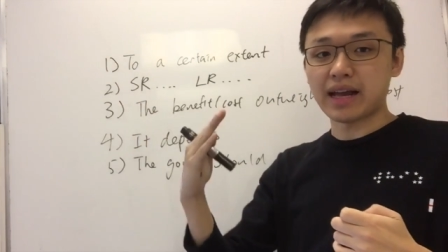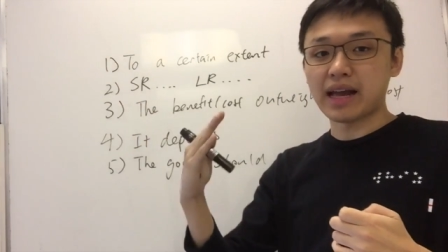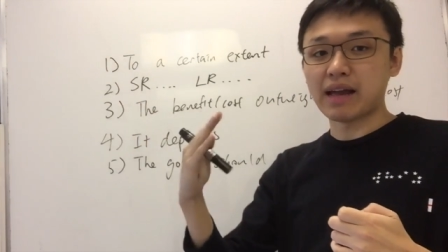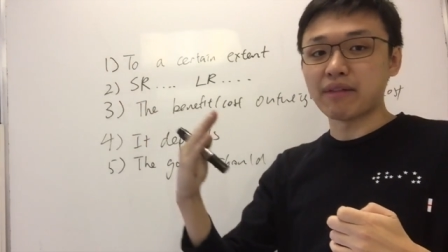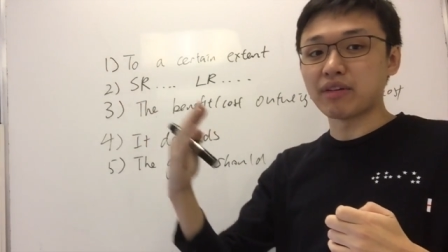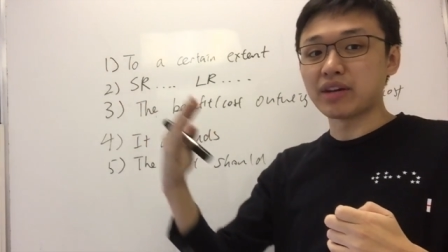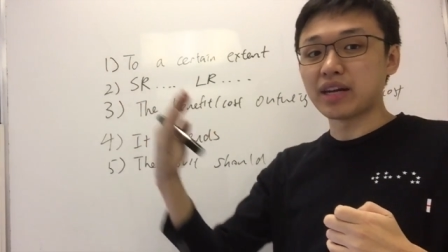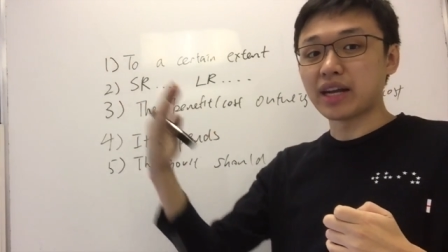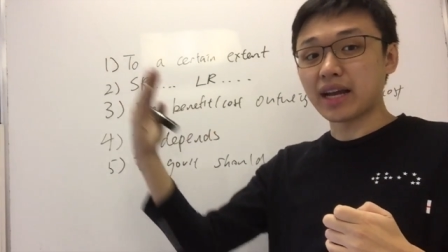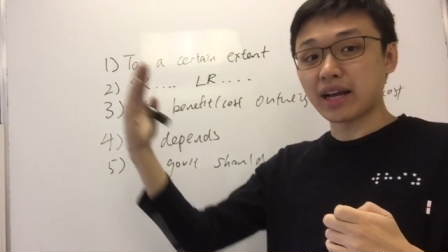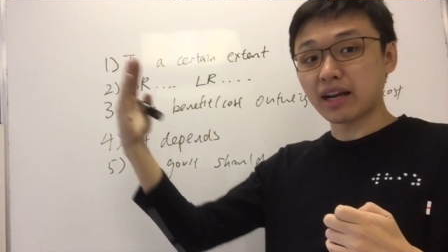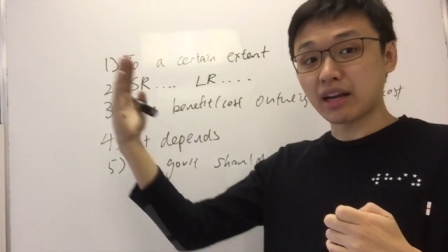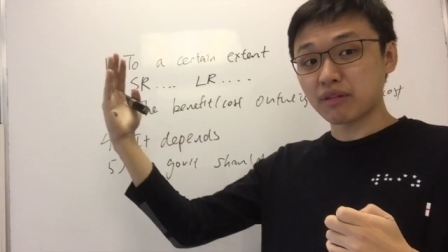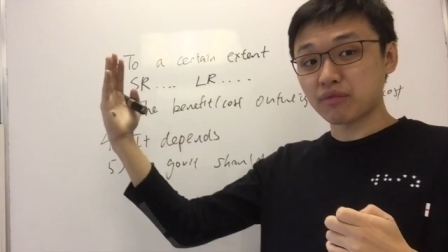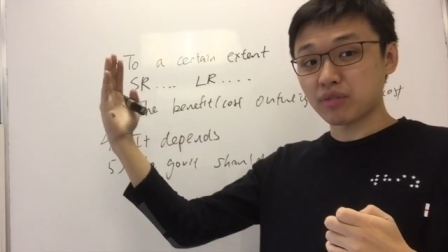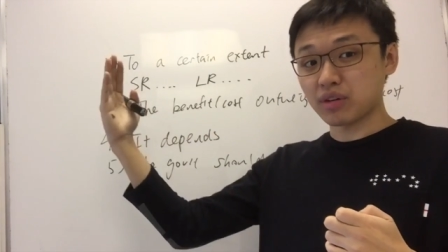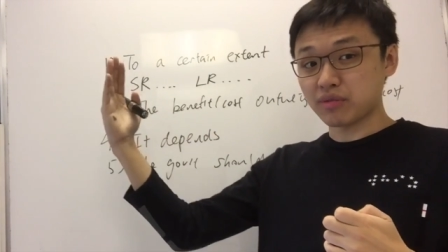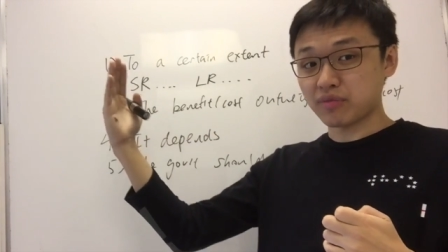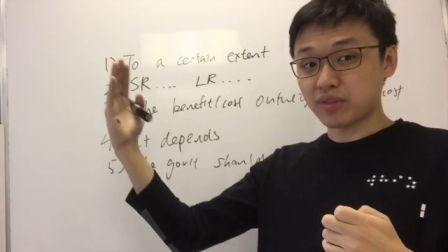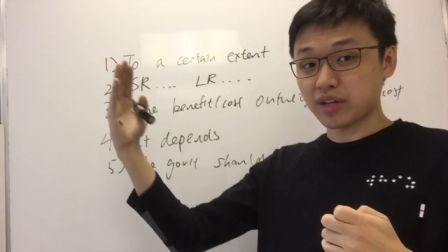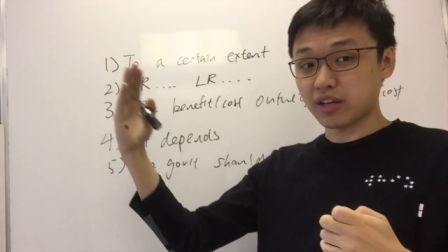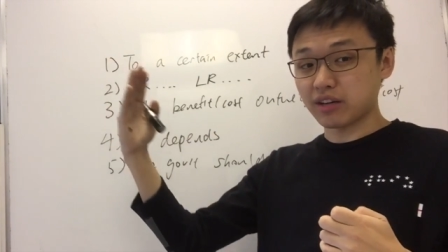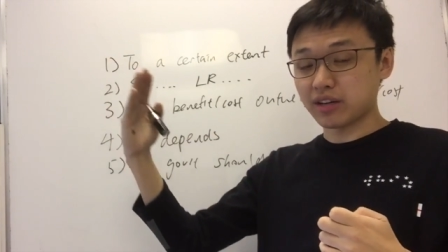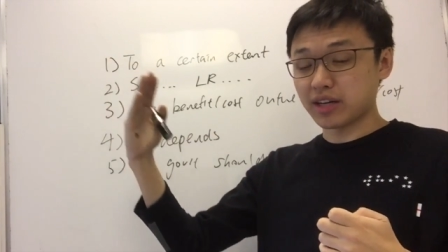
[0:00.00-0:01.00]
have a negative
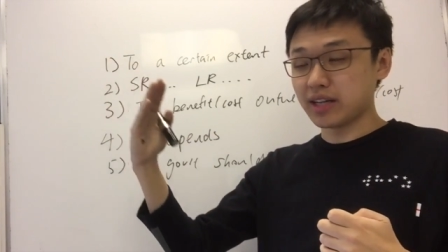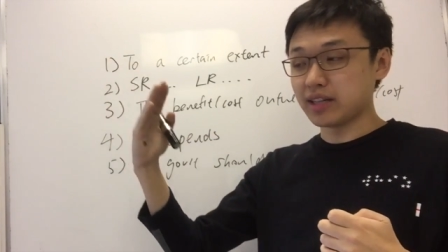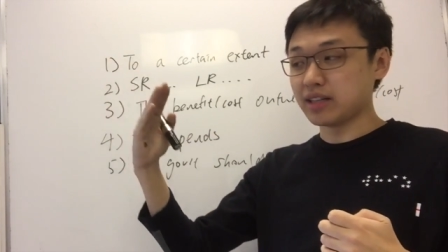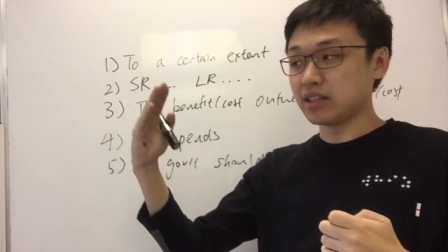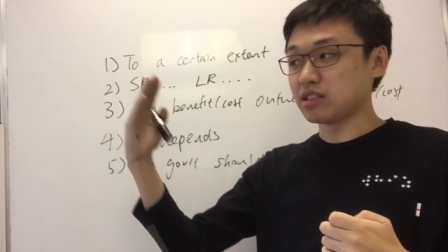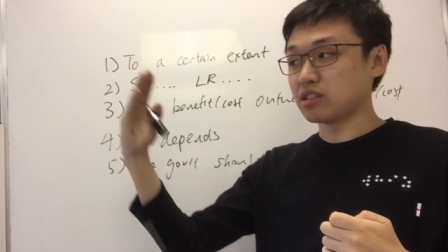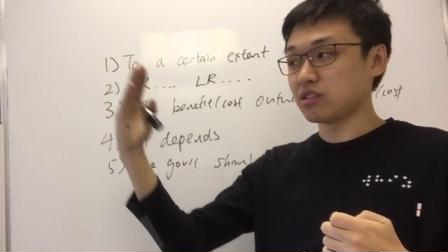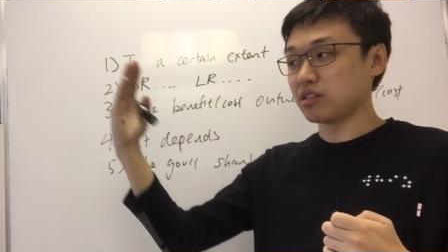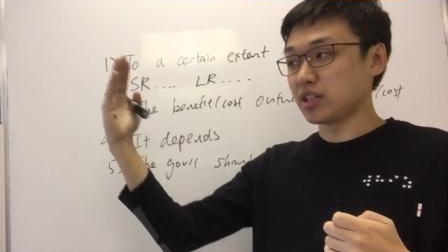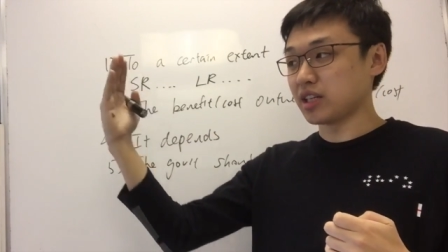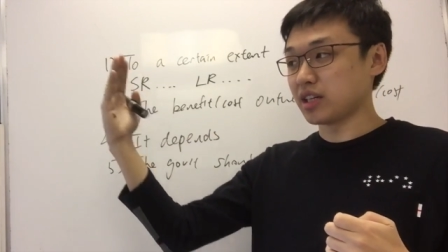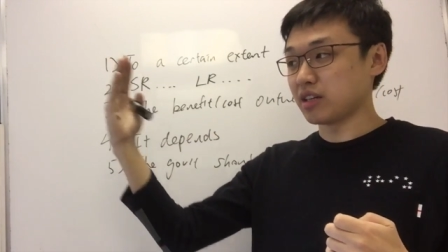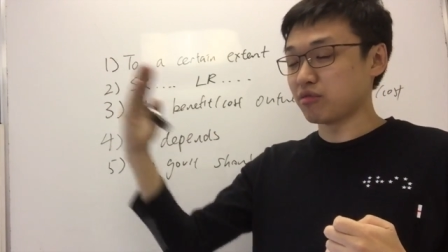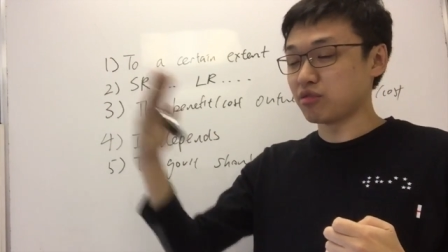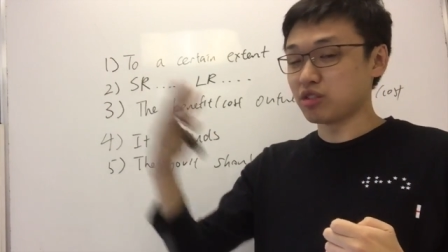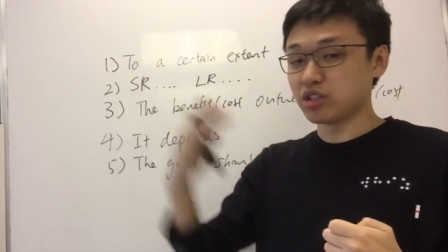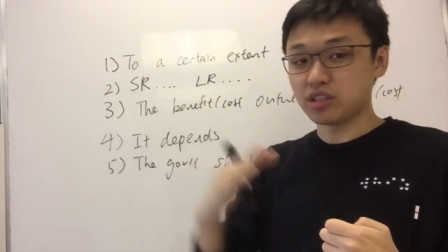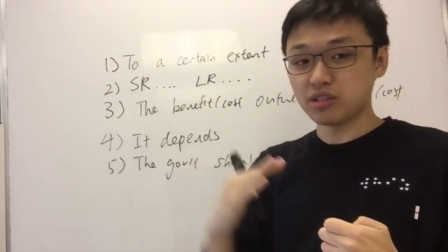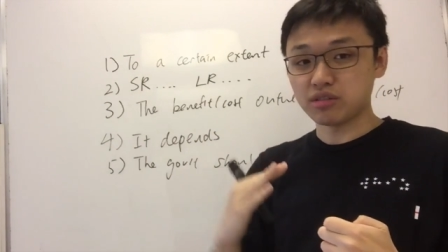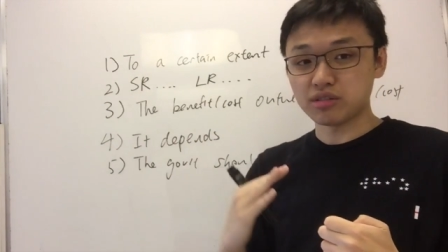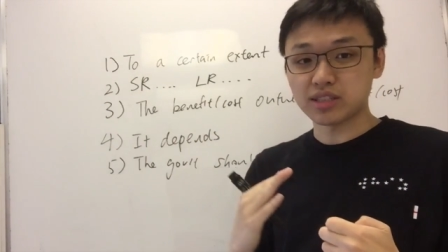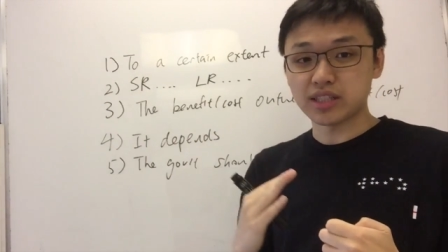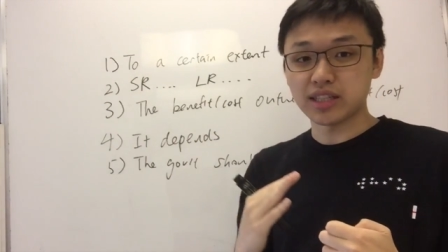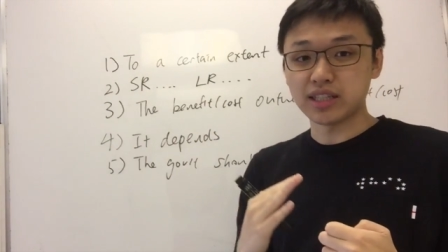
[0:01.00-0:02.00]
effect on AD, so it can
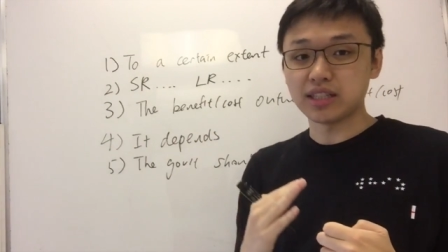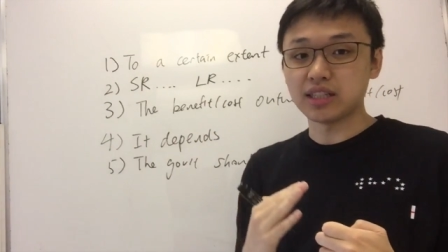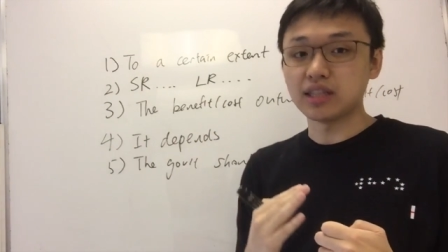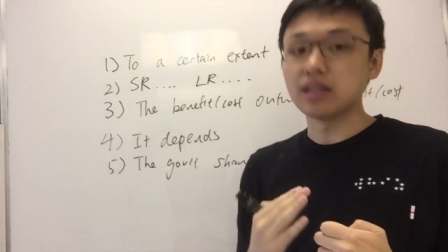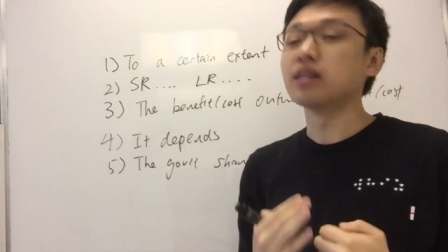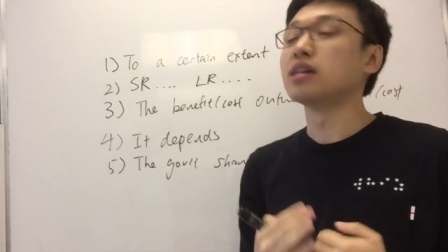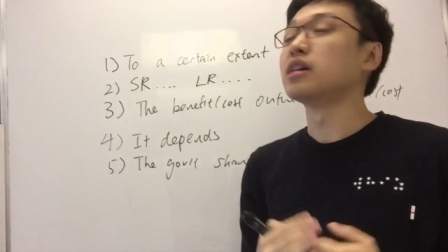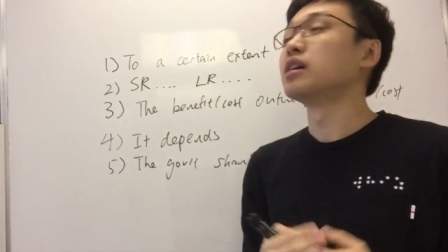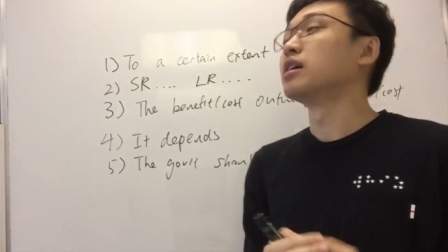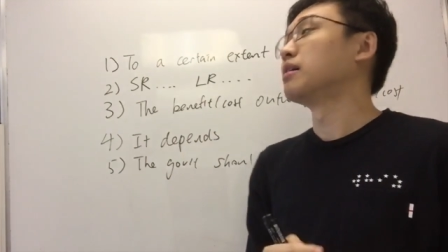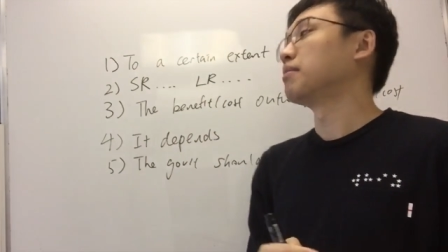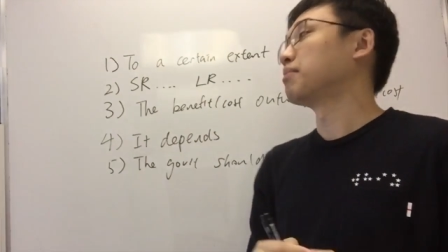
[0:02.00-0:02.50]
reduce AD.